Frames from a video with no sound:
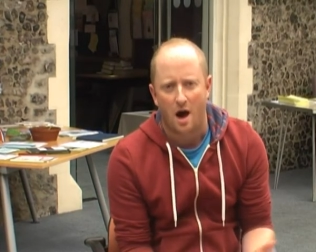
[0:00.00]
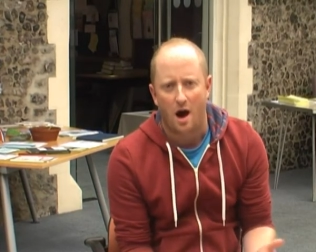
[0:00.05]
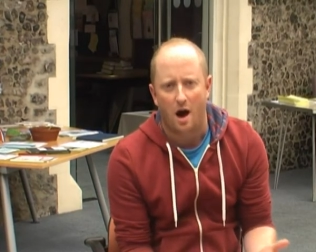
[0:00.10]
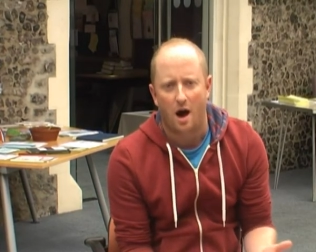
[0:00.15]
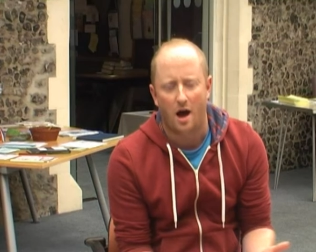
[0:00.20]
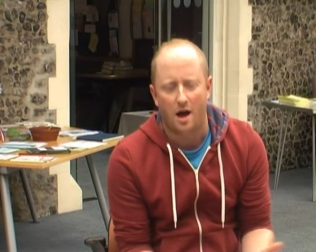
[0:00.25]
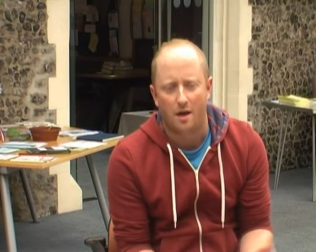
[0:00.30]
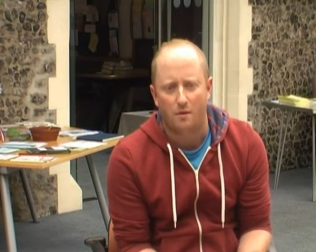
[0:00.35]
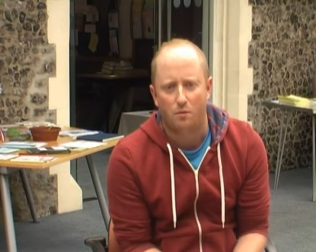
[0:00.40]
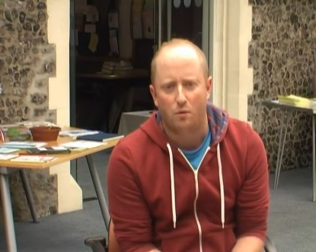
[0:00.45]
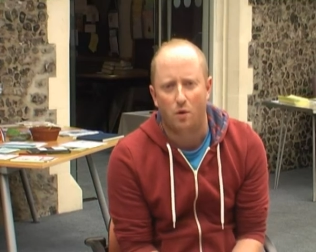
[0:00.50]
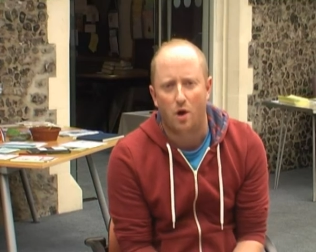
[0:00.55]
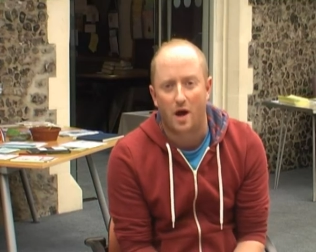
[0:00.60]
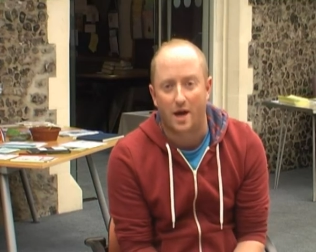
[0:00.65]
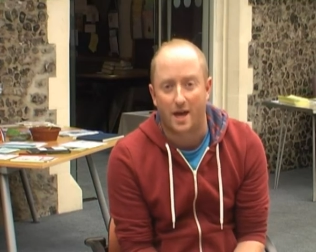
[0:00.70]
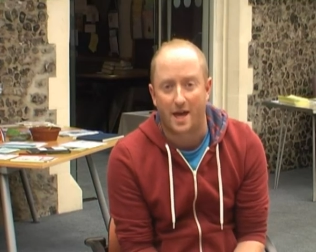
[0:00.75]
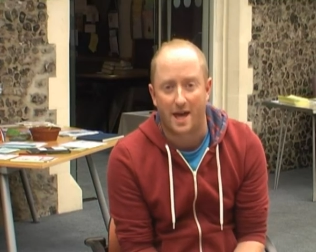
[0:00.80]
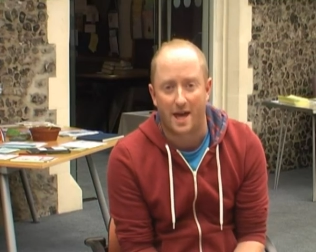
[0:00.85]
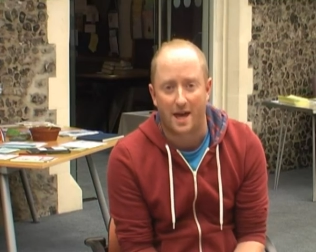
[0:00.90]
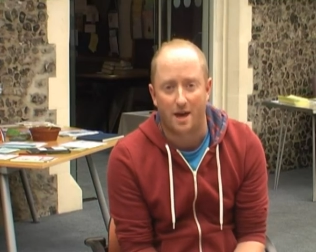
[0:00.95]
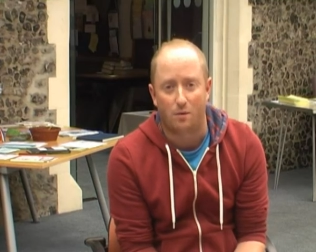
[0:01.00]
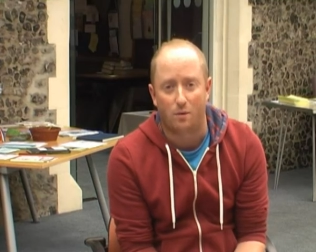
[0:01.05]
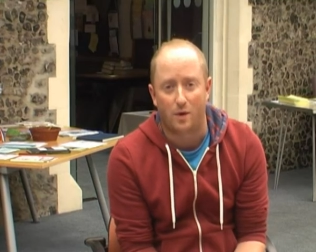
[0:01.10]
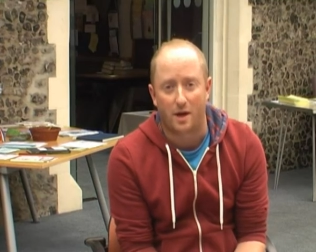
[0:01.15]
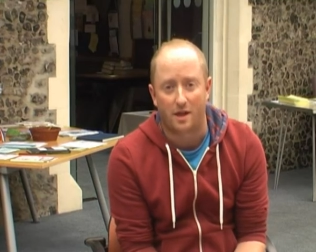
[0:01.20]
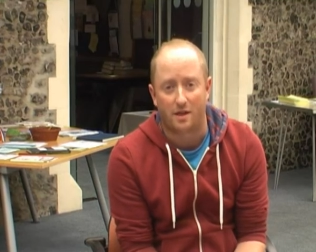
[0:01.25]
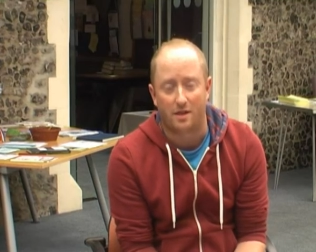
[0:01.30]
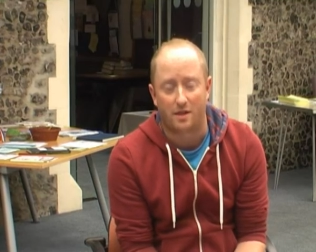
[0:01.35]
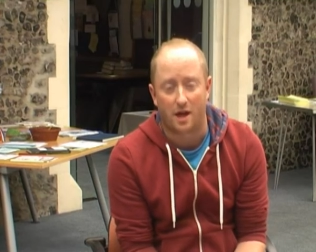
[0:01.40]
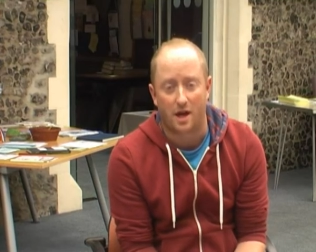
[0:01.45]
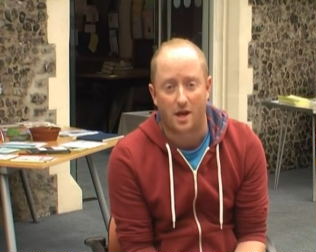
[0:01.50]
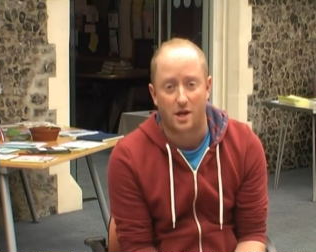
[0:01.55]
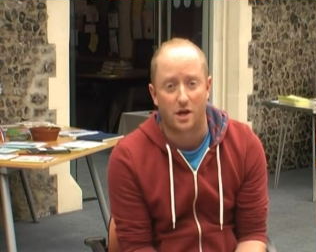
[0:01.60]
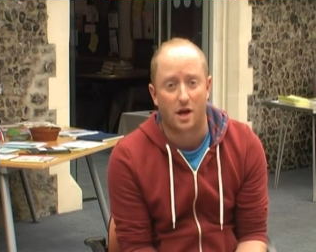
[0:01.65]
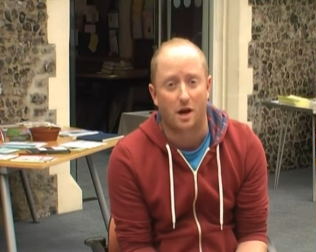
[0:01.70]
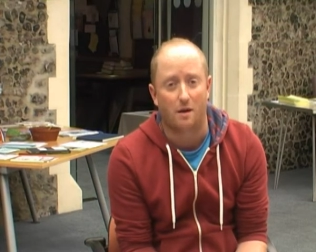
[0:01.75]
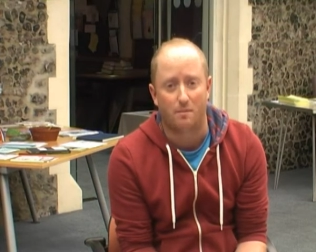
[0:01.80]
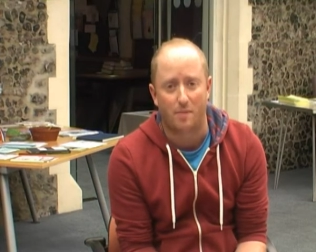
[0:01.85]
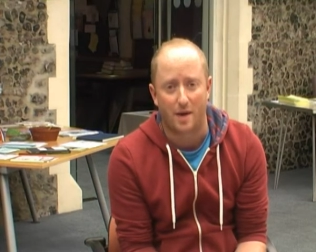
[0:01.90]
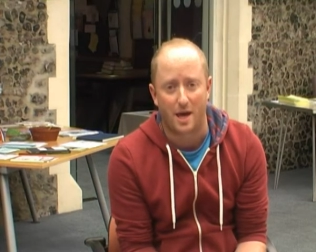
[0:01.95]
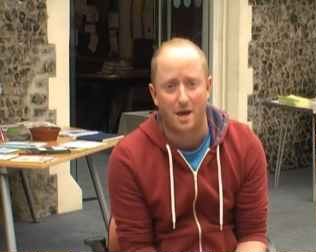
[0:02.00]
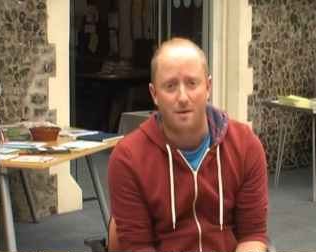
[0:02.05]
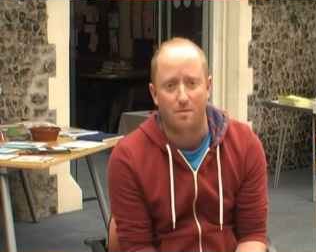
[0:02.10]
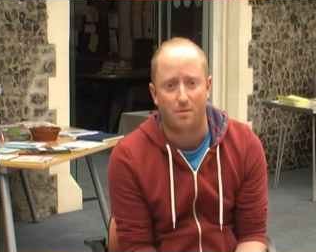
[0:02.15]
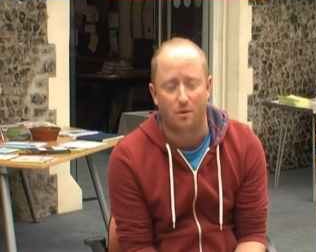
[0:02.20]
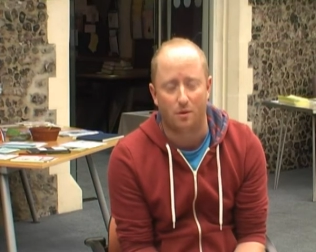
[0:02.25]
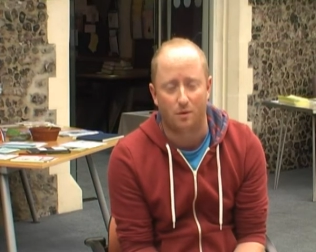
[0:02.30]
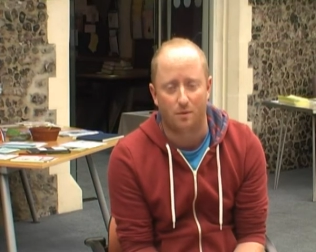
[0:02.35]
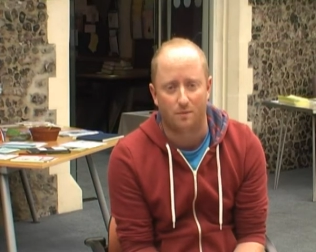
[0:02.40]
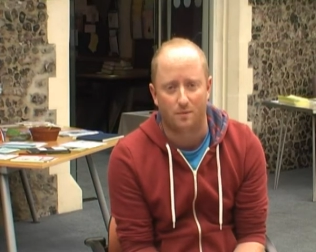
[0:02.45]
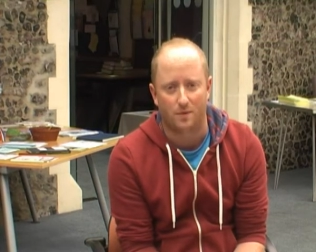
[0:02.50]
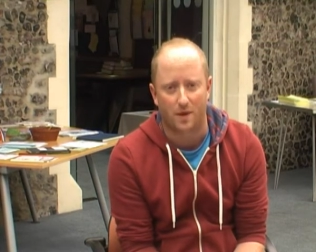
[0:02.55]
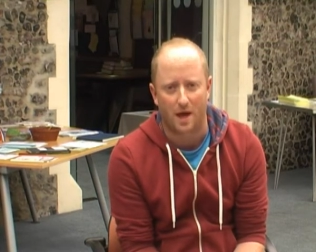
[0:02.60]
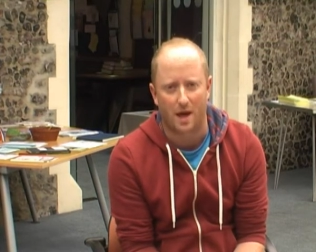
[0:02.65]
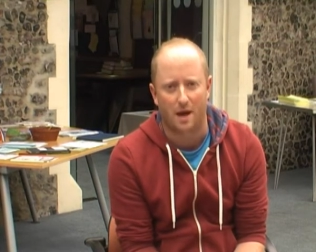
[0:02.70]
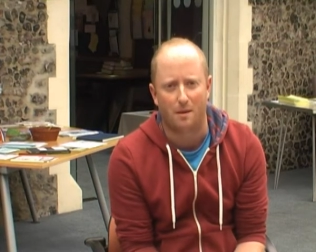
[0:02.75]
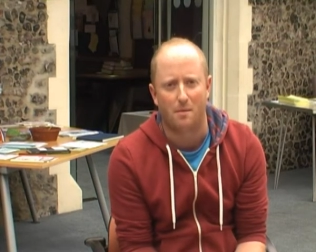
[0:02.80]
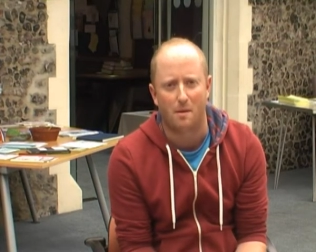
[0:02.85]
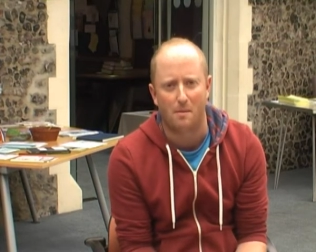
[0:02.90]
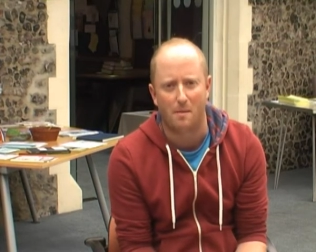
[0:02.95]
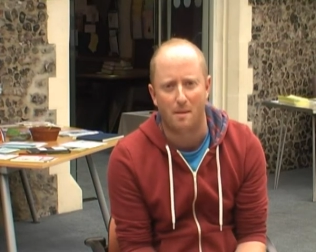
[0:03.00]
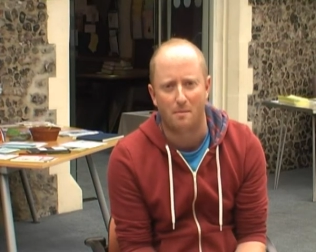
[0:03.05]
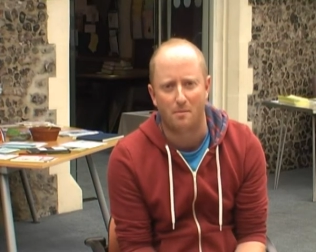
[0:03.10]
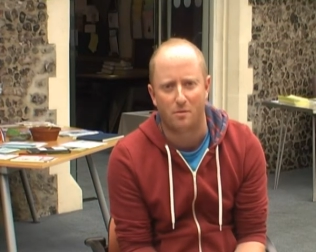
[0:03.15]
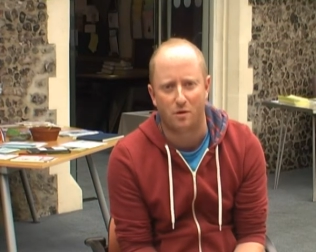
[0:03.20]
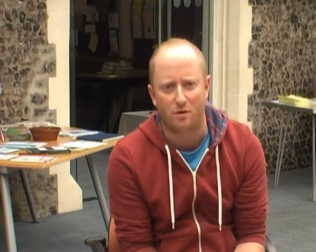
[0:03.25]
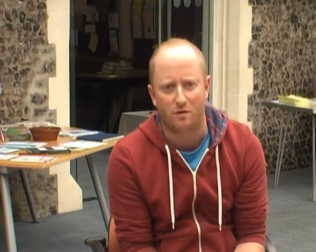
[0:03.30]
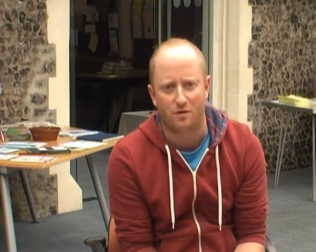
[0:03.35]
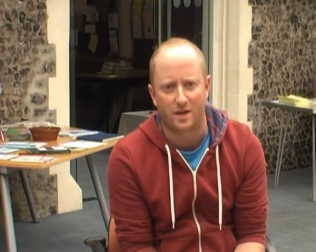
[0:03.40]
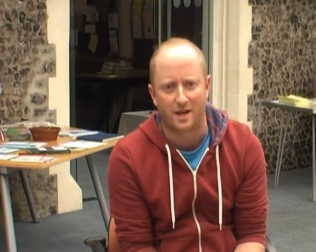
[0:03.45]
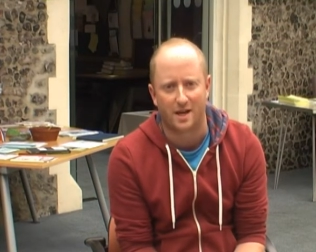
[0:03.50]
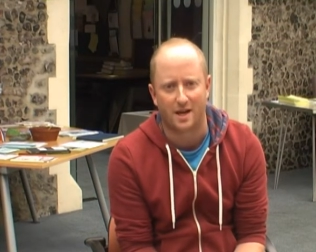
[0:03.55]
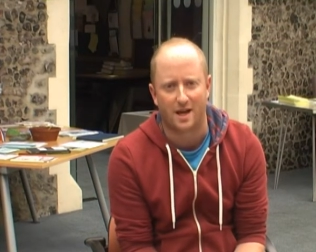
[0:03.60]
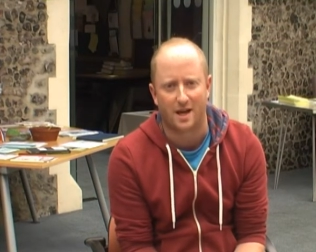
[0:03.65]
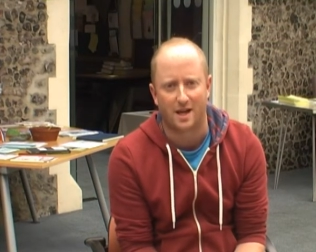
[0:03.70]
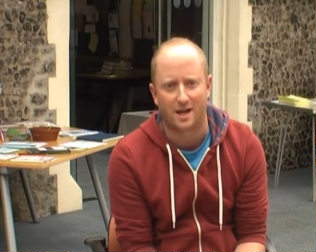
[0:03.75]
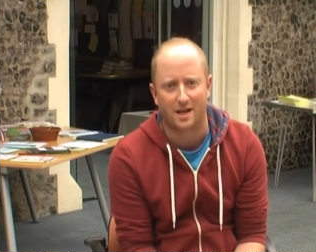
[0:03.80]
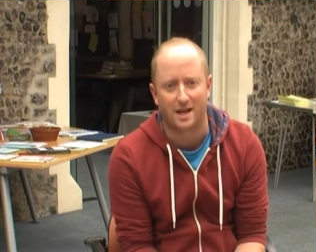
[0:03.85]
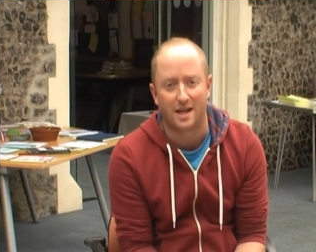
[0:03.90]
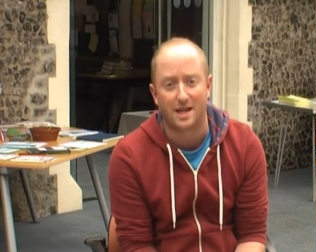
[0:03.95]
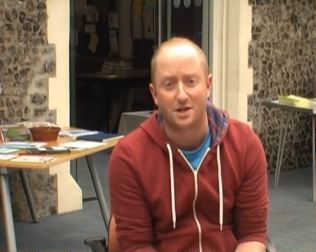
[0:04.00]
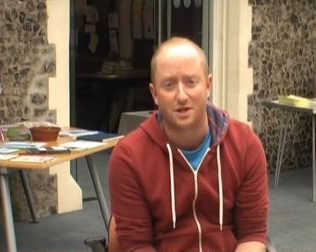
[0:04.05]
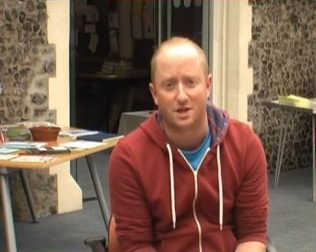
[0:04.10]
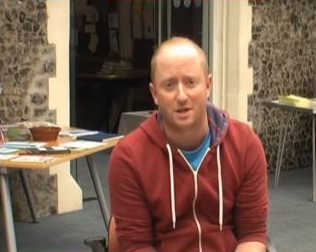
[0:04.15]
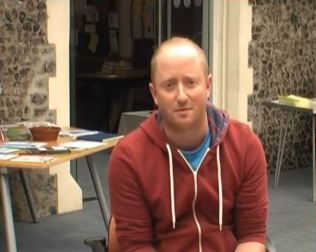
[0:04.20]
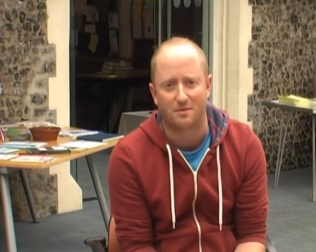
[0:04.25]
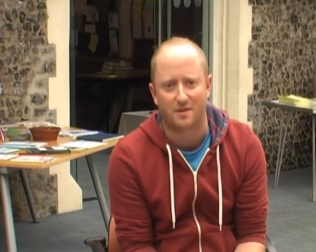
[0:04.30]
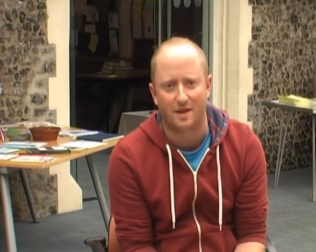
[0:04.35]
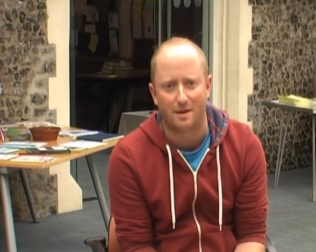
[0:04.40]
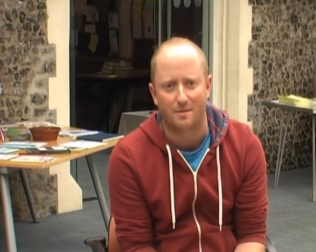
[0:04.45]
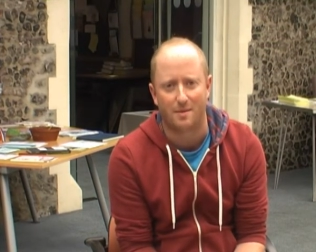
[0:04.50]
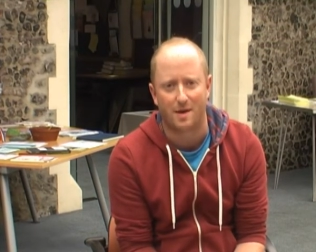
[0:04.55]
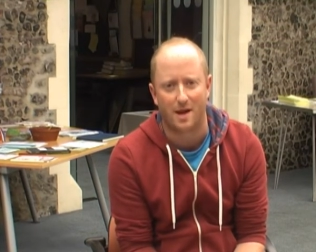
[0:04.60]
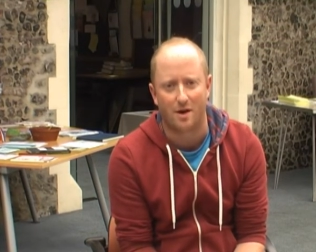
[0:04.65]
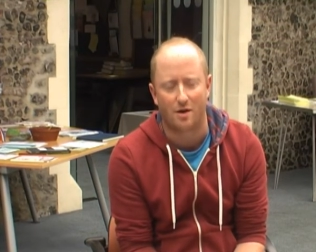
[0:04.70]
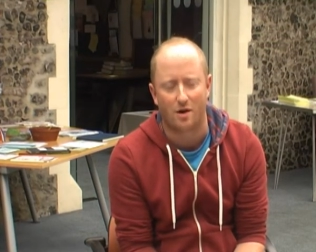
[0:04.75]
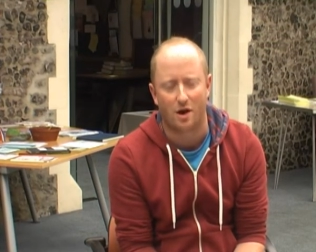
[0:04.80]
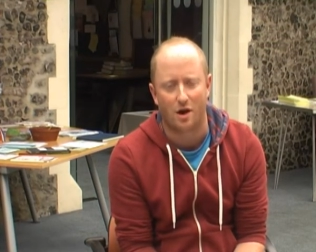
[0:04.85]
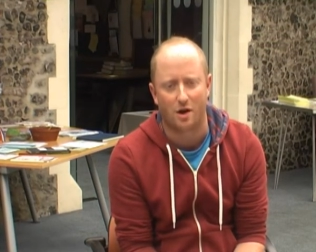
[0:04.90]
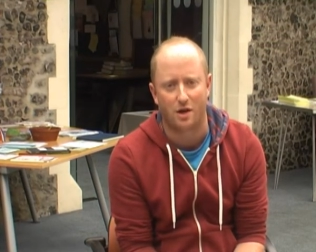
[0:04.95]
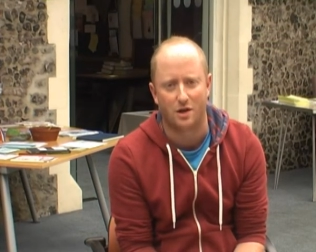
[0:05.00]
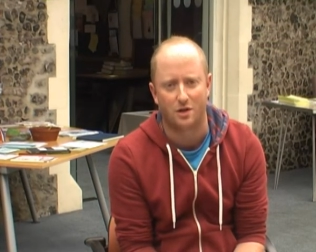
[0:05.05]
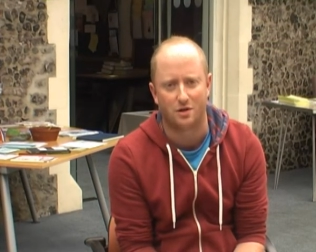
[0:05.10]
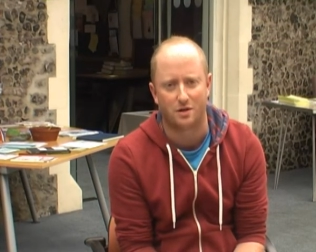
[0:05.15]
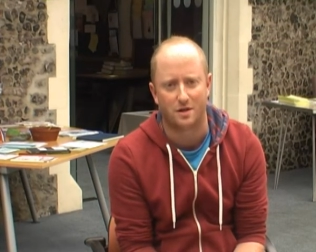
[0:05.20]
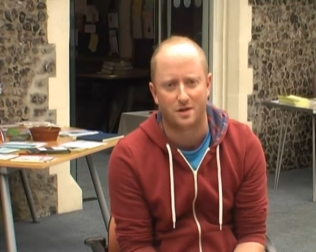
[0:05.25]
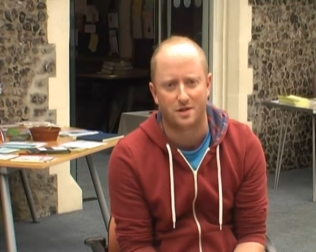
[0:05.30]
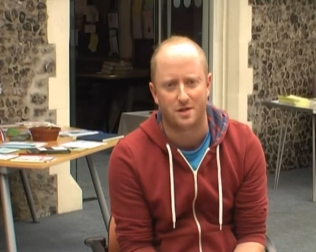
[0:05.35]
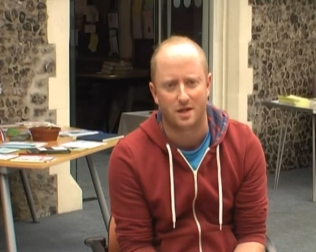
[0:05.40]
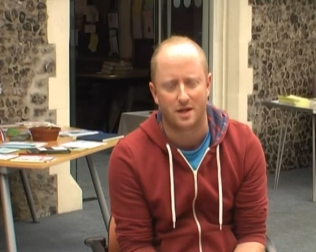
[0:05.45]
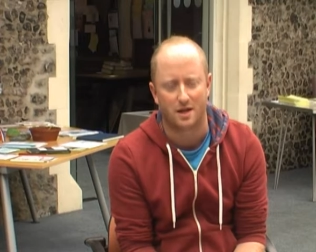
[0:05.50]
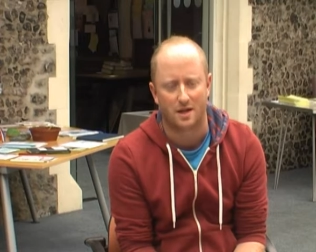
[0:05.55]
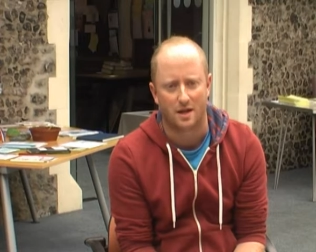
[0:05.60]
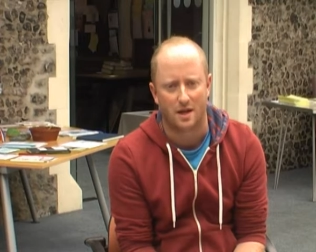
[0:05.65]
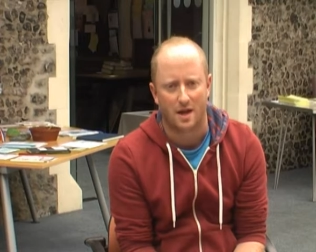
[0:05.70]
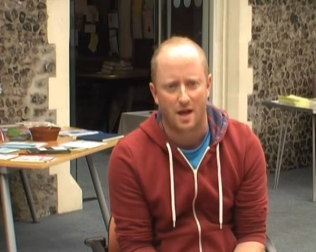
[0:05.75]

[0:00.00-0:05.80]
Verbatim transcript: I work here with young people and I'm a member of the leadership team here at Holy Trinity.